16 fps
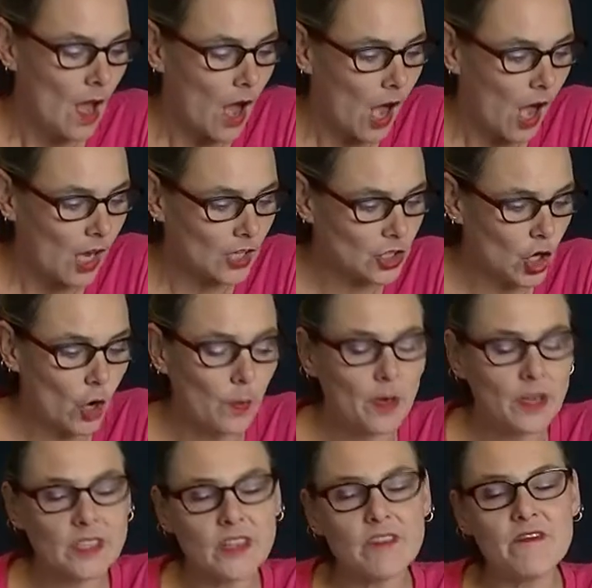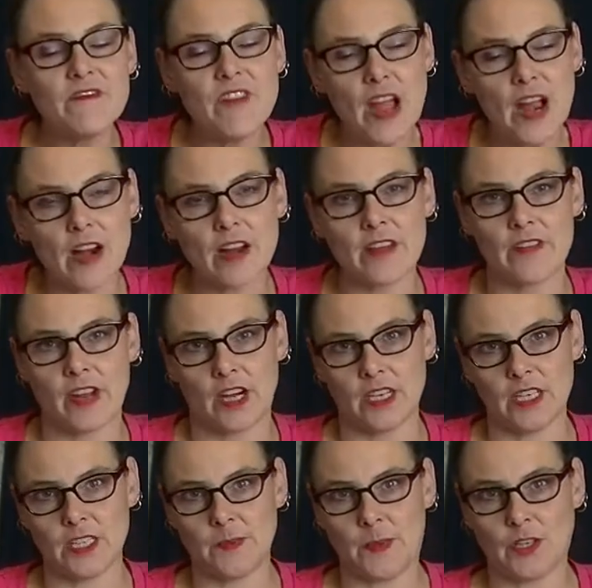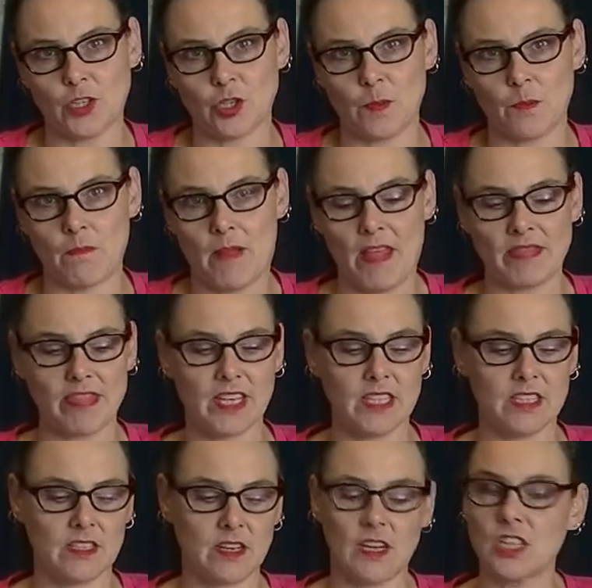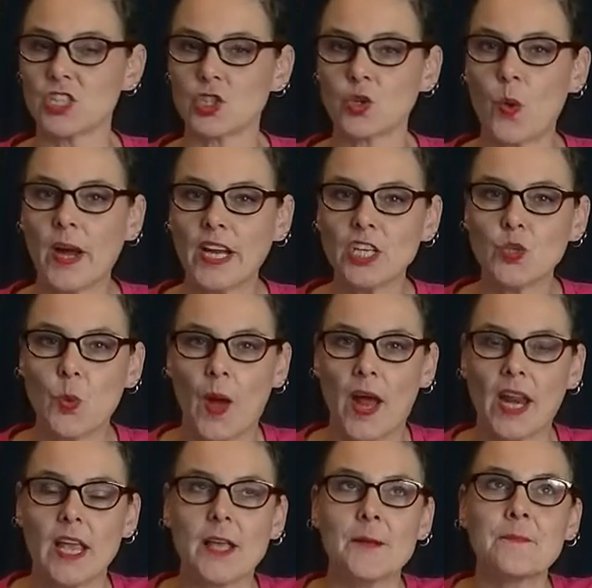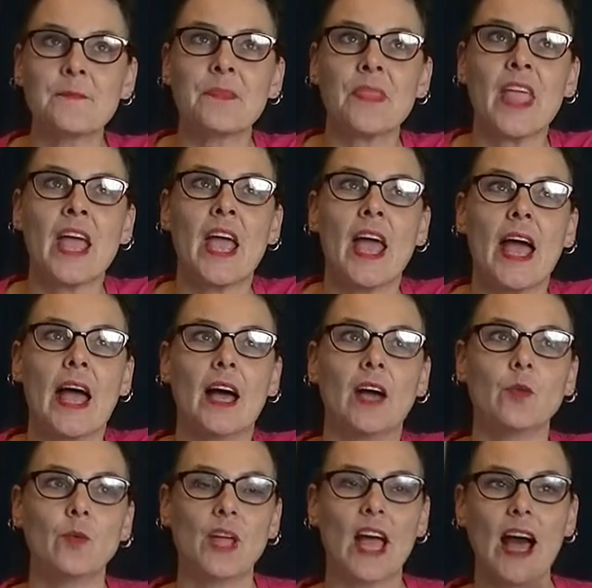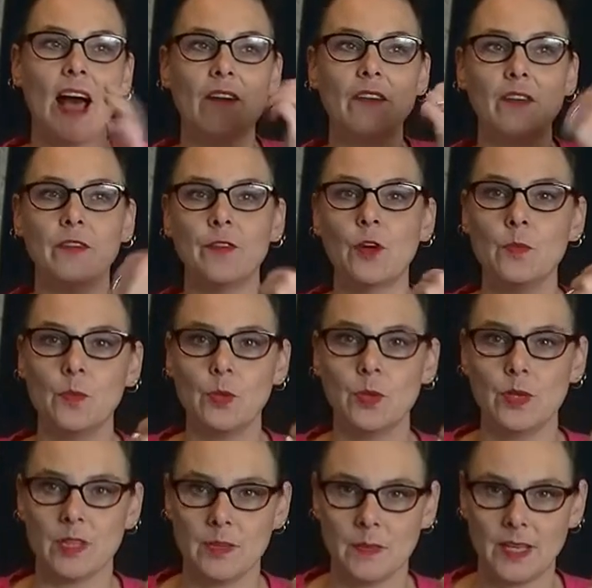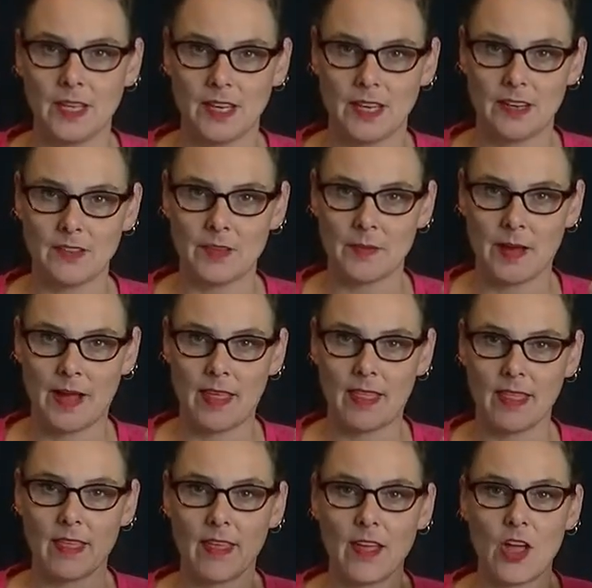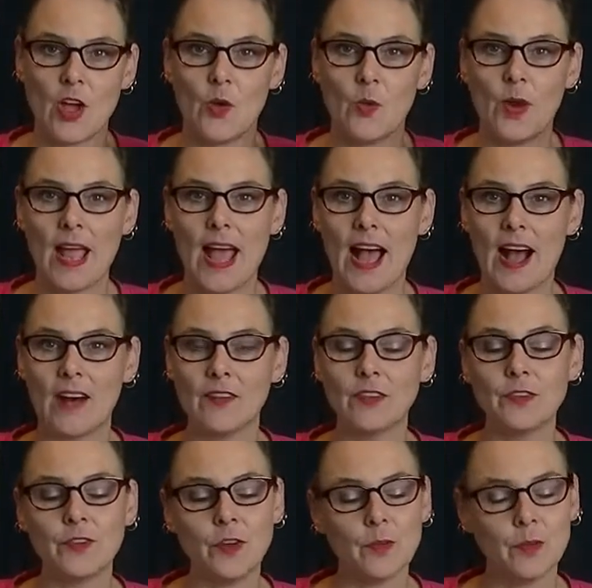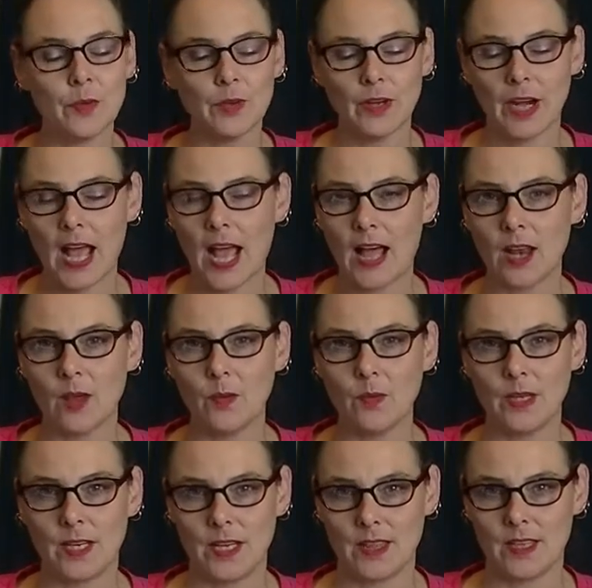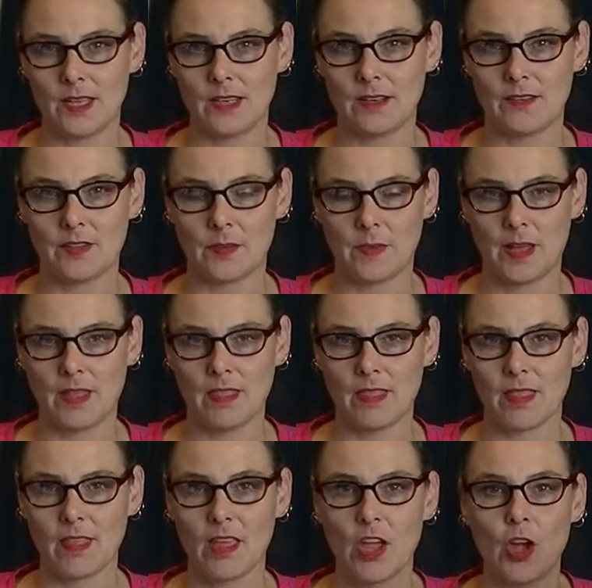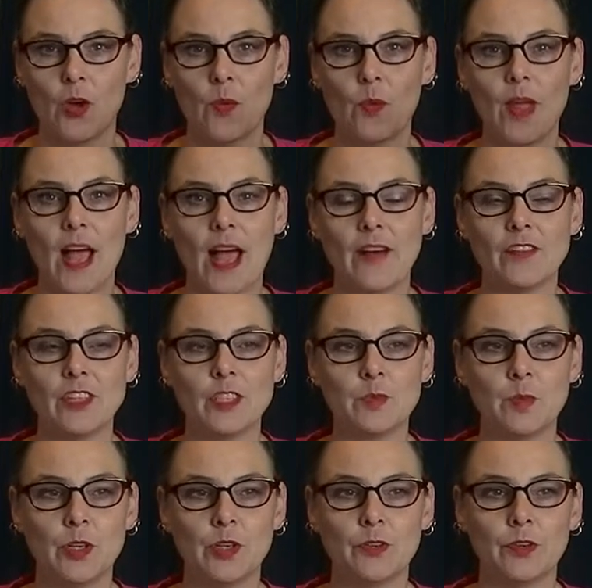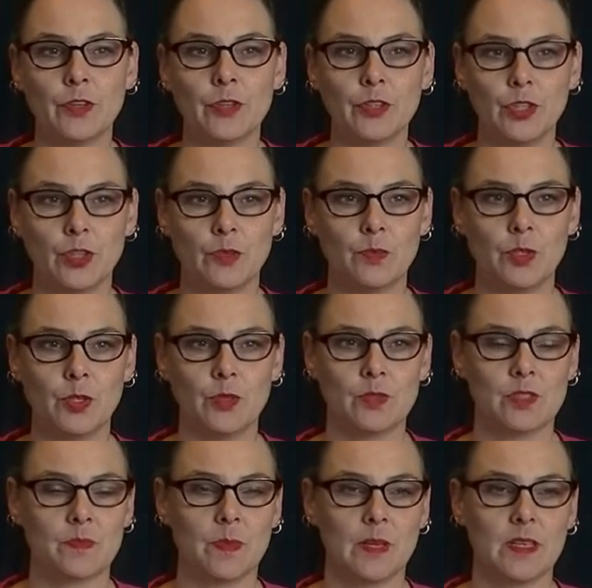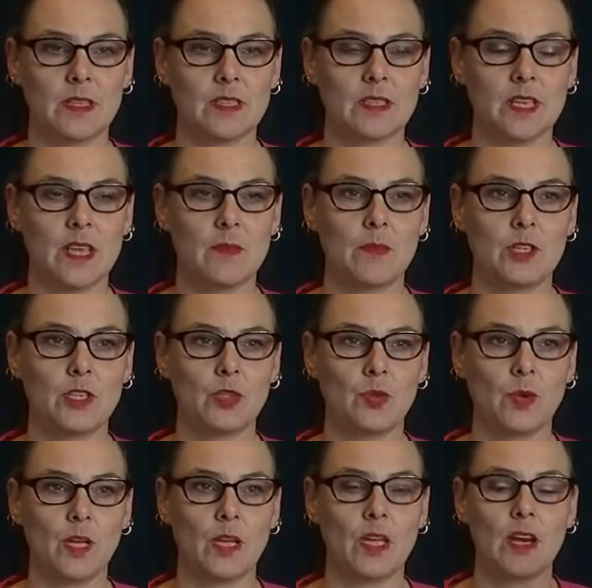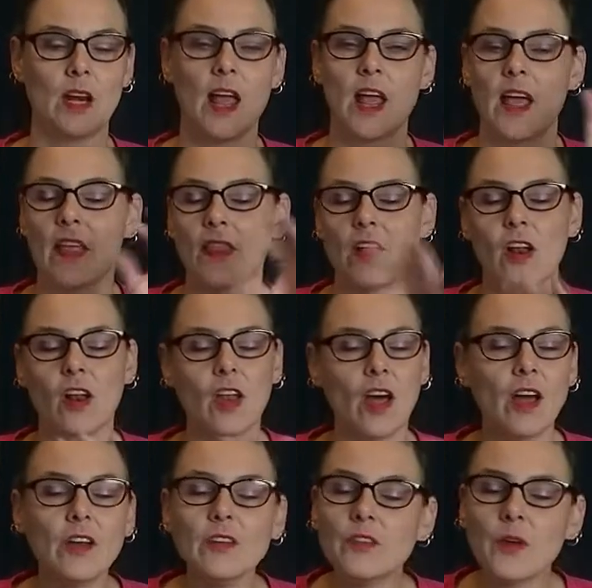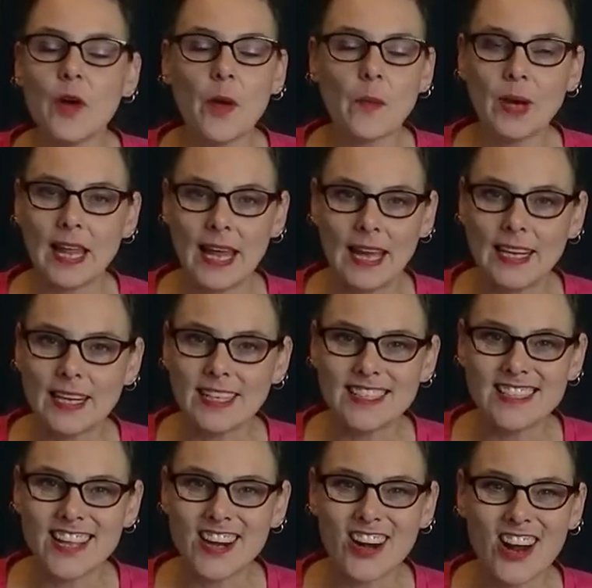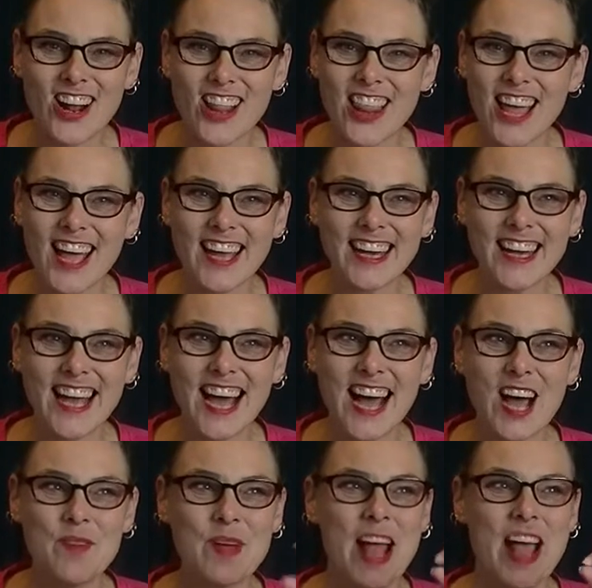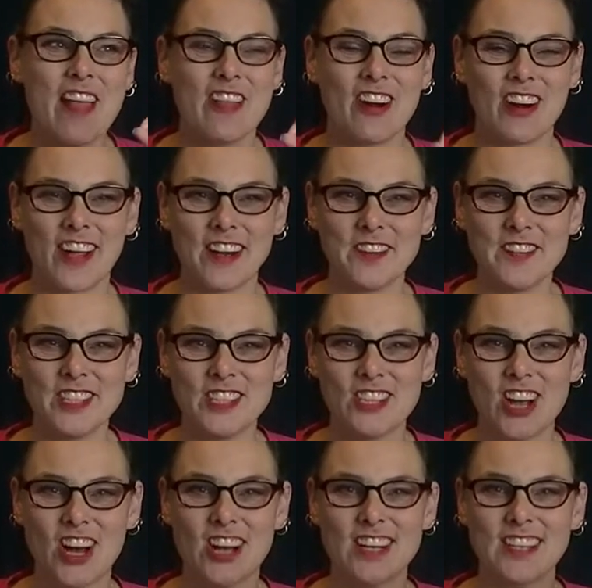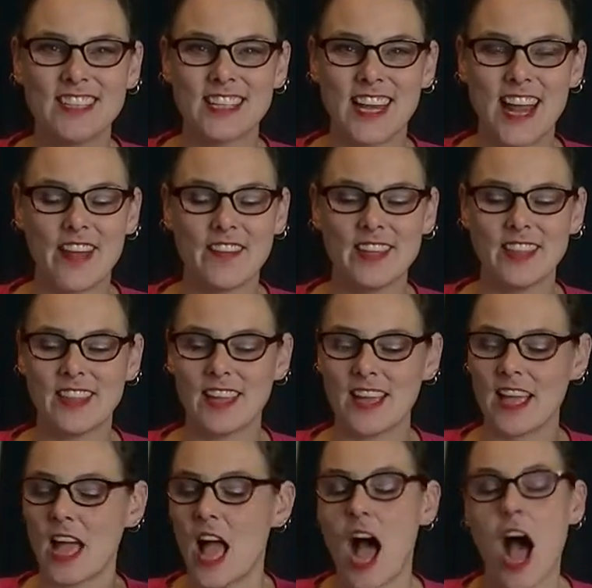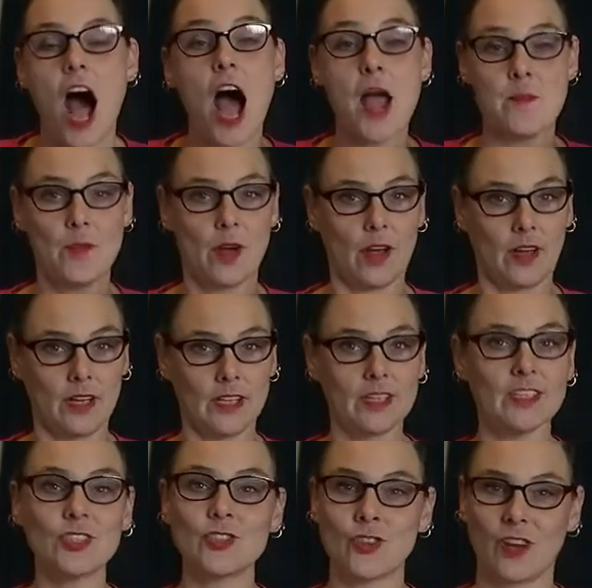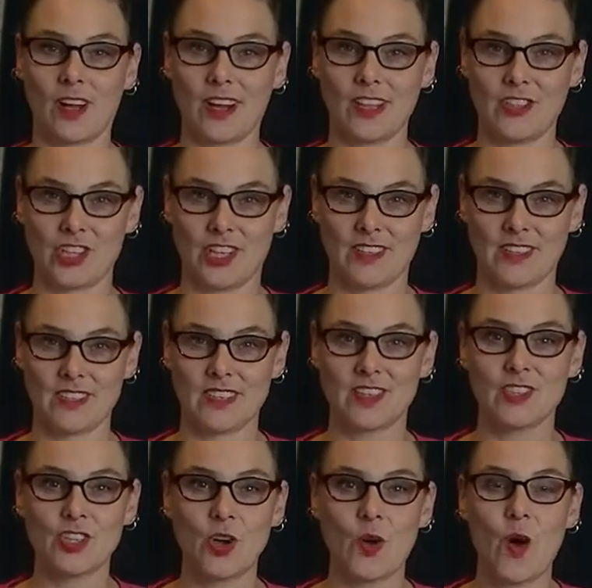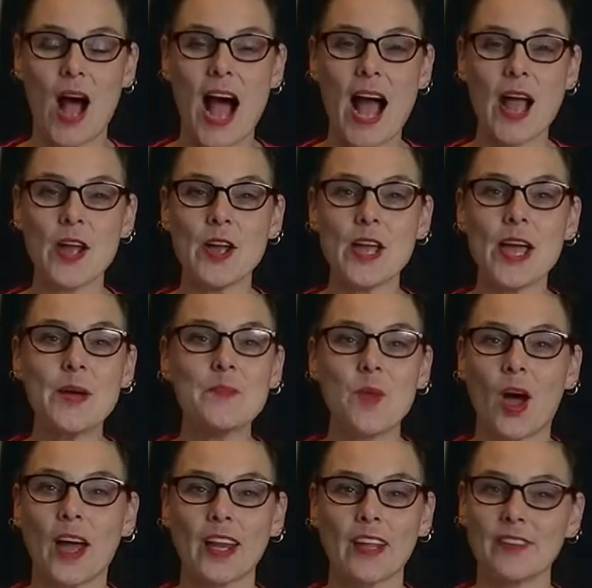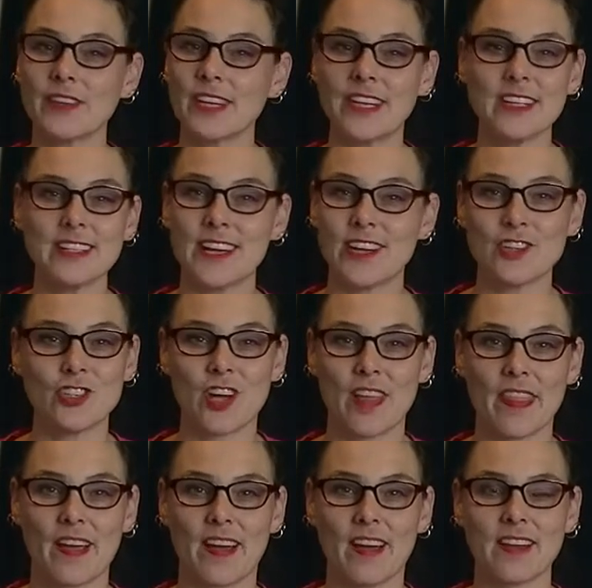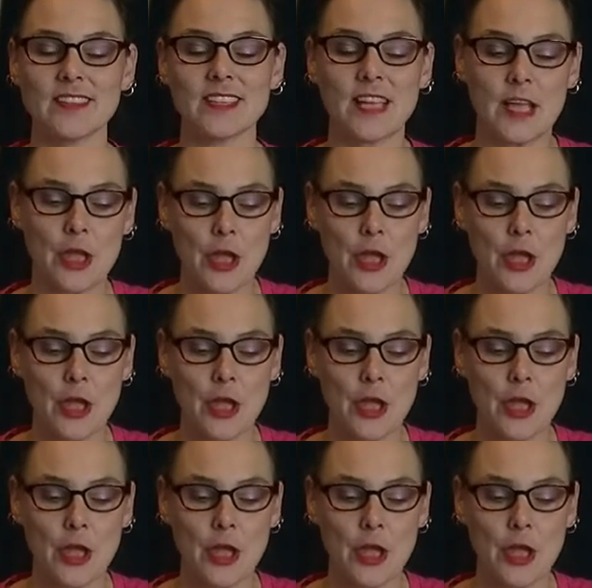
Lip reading: October is a very, very special month this year. It's 2020, and we have a full moon at the beginning of the month. We have a full moon on Halloween at the end of the month. We have this beautiful new moon space in between. There are a lot of planets that are aligned up. There are a lot of stars and everything. I'm not an astrologist, so I am not even going to touch on that.